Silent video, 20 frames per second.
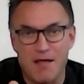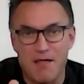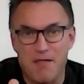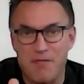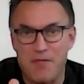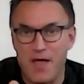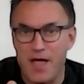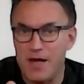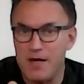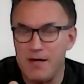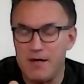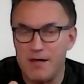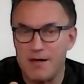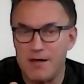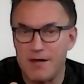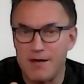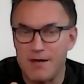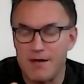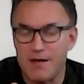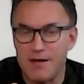then
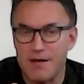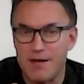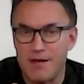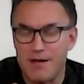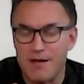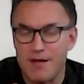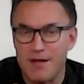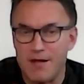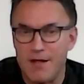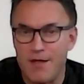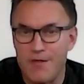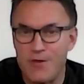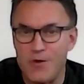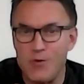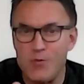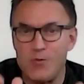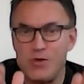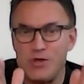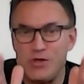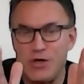
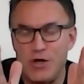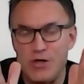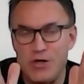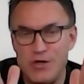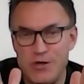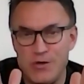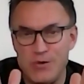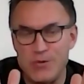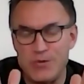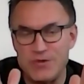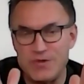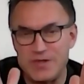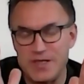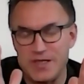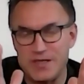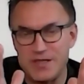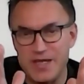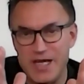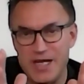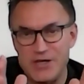you would use
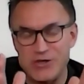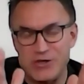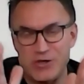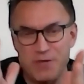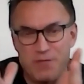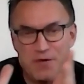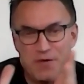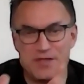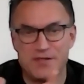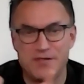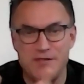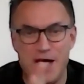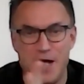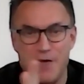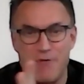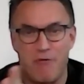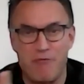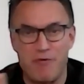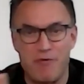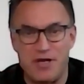each of these
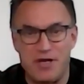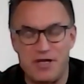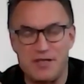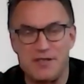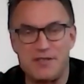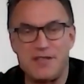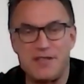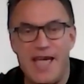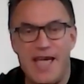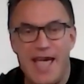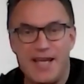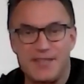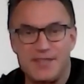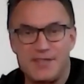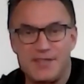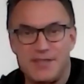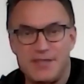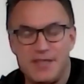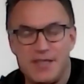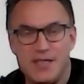narrow reading
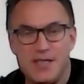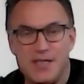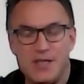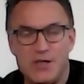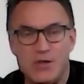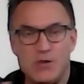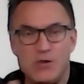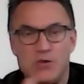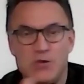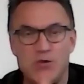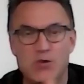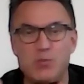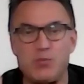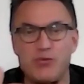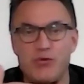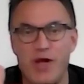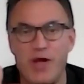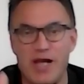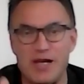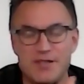texts to
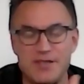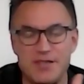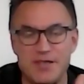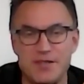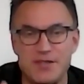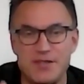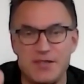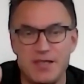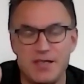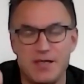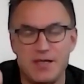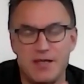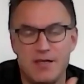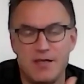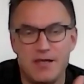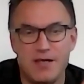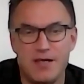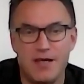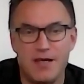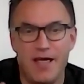practice
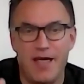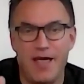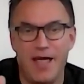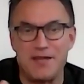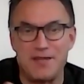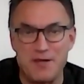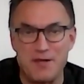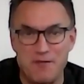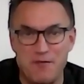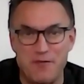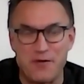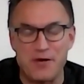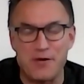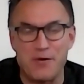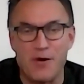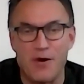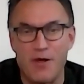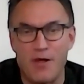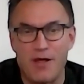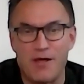a
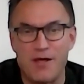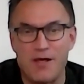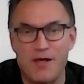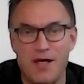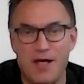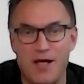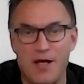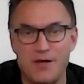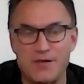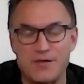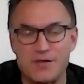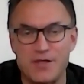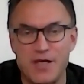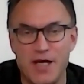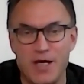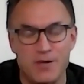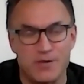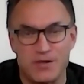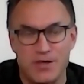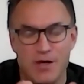different
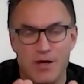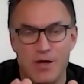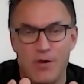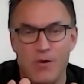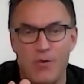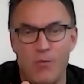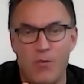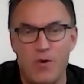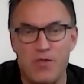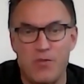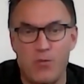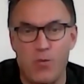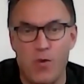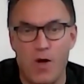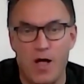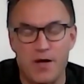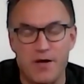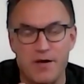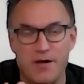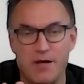skills. With
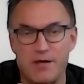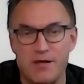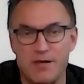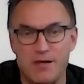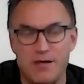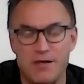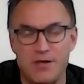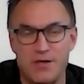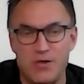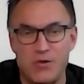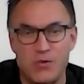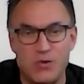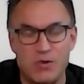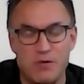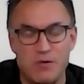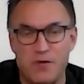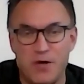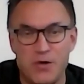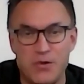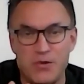one, you
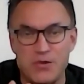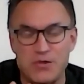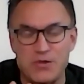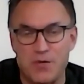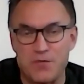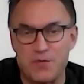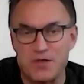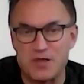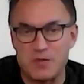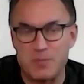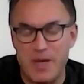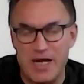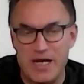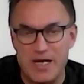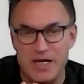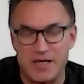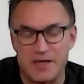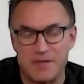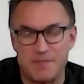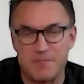could focus on the
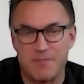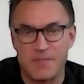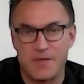spelling.